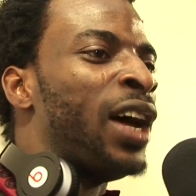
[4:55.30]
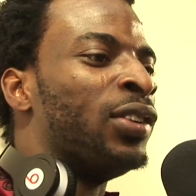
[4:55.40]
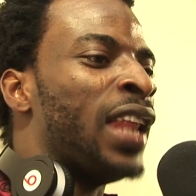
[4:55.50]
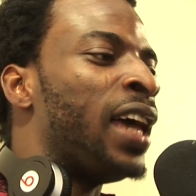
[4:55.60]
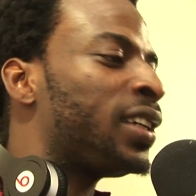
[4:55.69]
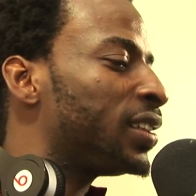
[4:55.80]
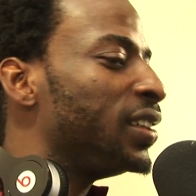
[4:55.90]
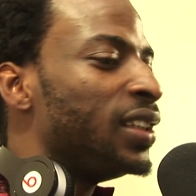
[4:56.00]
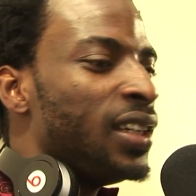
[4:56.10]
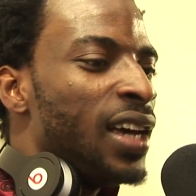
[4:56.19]
I was like,
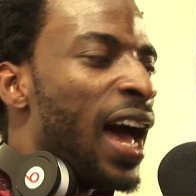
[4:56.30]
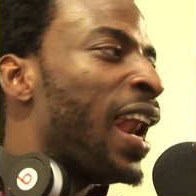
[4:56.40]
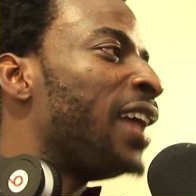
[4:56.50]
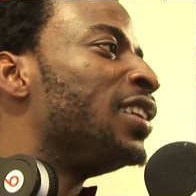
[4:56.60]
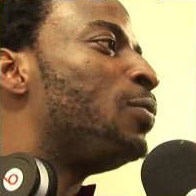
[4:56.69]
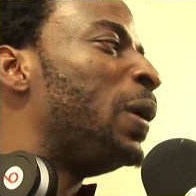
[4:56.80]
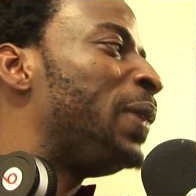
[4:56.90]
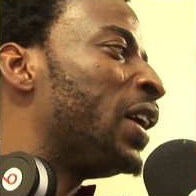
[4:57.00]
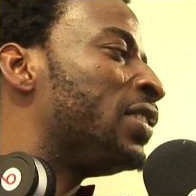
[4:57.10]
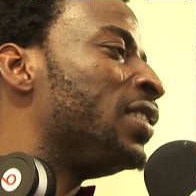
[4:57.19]
I like this beat
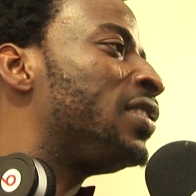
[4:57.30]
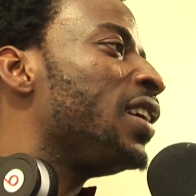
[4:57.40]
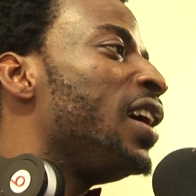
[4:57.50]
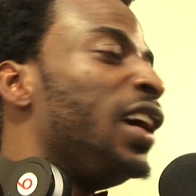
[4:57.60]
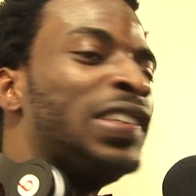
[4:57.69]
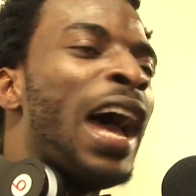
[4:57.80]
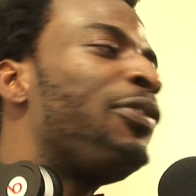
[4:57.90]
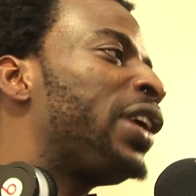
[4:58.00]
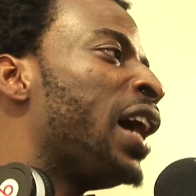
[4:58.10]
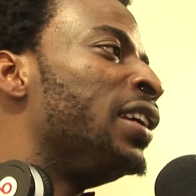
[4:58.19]
because it's
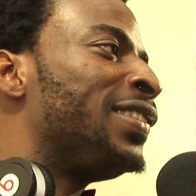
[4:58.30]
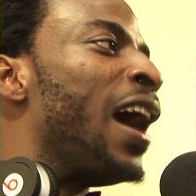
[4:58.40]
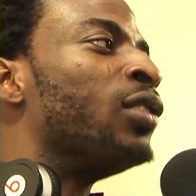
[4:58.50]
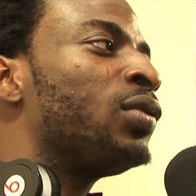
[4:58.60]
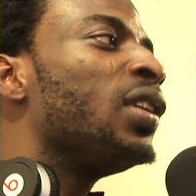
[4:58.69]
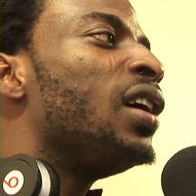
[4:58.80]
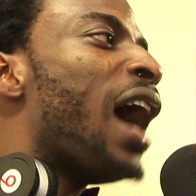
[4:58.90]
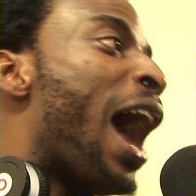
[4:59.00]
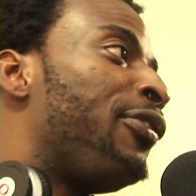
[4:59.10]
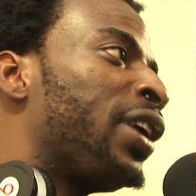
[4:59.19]
African. It sounds
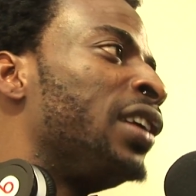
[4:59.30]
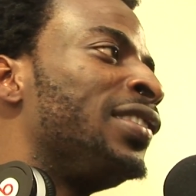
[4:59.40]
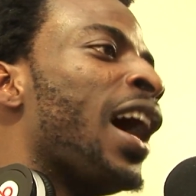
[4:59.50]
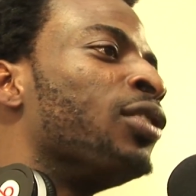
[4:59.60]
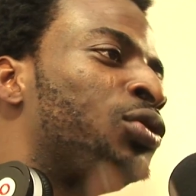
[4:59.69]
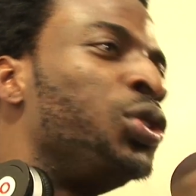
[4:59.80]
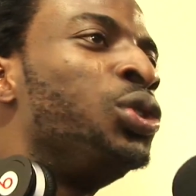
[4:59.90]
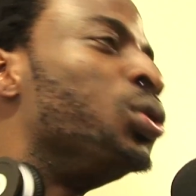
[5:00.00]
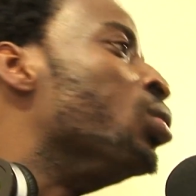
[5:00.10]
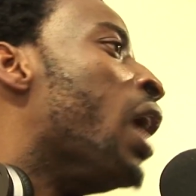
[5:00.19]
African. It sounds juju,